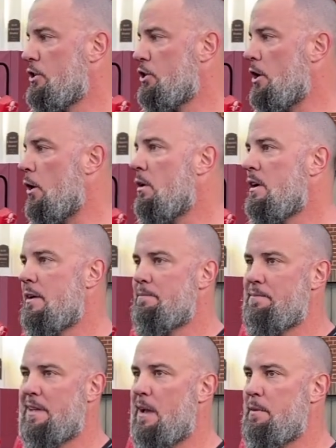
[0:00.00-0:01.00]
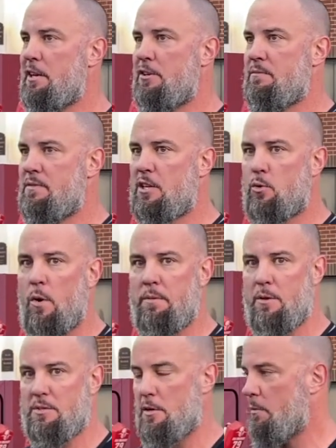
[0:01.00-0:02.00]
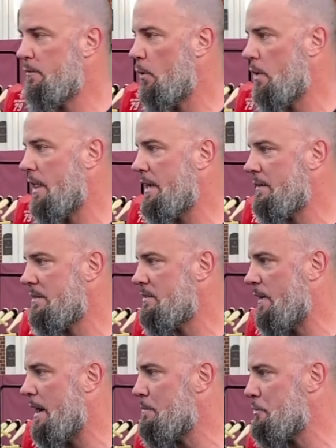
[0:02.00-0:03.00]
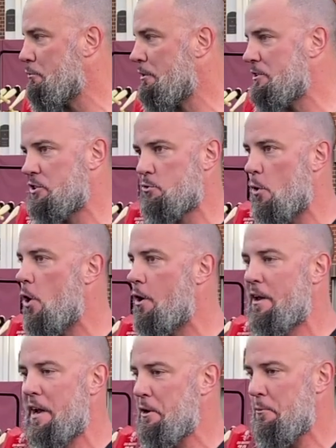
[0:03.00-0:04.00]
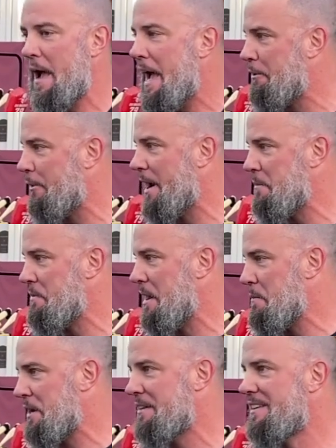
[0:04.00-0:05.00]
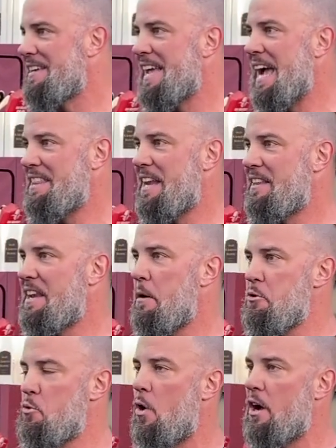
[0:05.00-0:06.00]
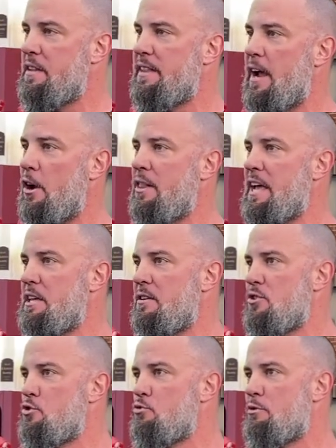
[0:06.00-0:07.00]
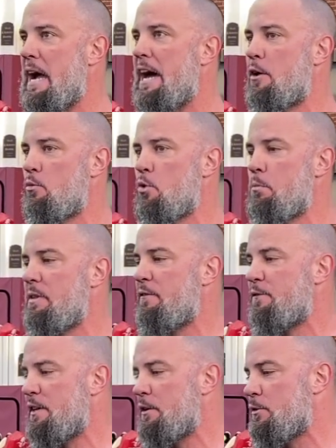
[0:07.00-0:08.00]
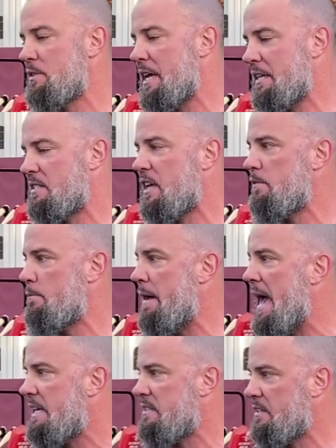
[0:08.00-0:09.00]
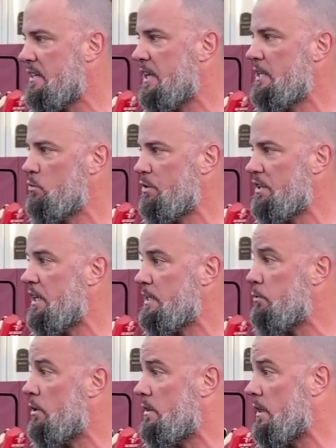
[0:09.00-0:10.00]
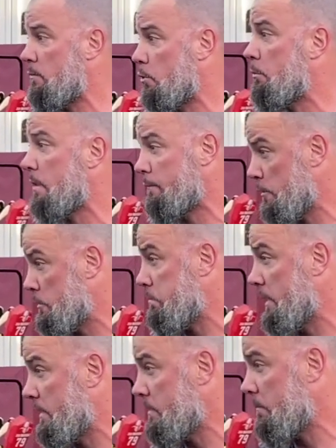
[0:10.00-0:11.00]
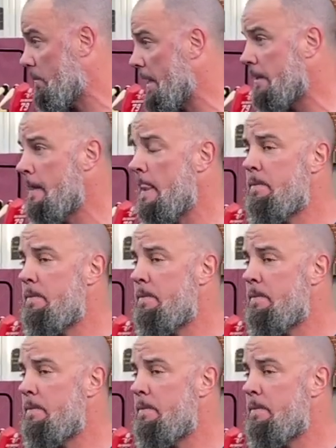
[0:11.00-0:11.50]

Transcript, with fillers: You know, I mean, the equipment that was there before, like, it's fine. I mean, you can get strong on any rack, right? But I mean, at the end of the day, when you walk in there, like, you got a room that feels like it's giving back to the kids, what the kids put in that room in the first place, right?